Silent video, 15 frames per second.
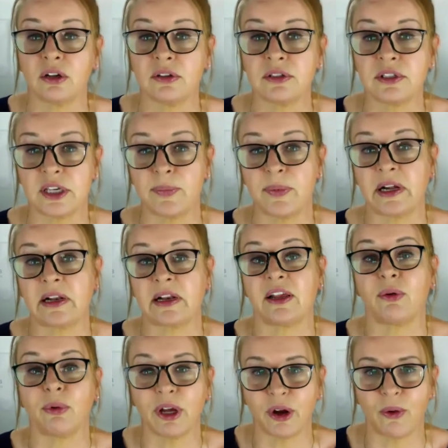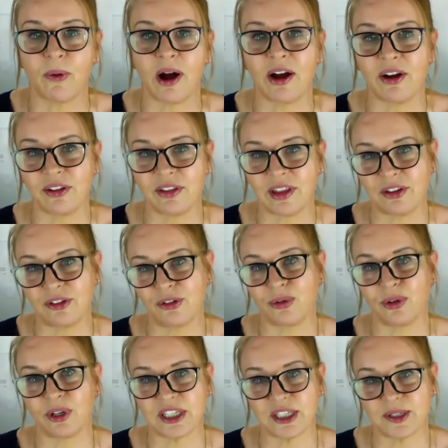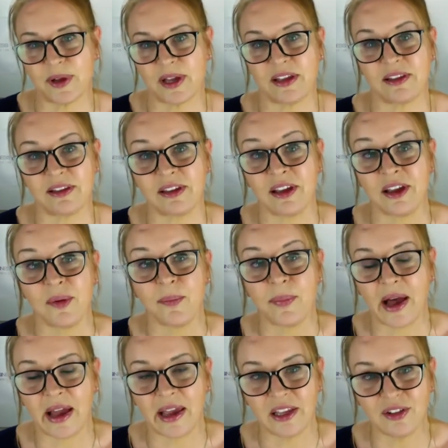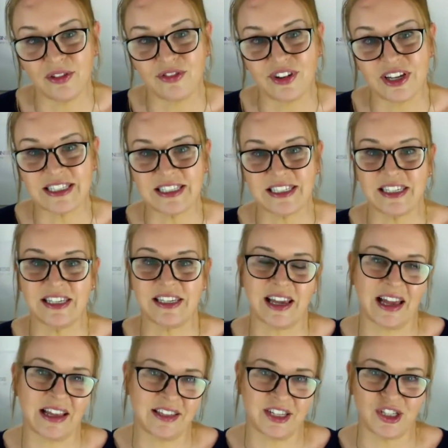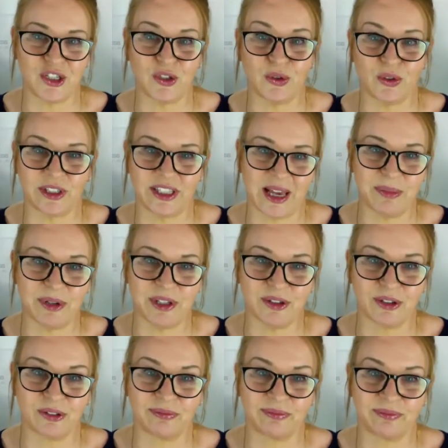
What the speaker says: typically require that you expand by investing additional capital.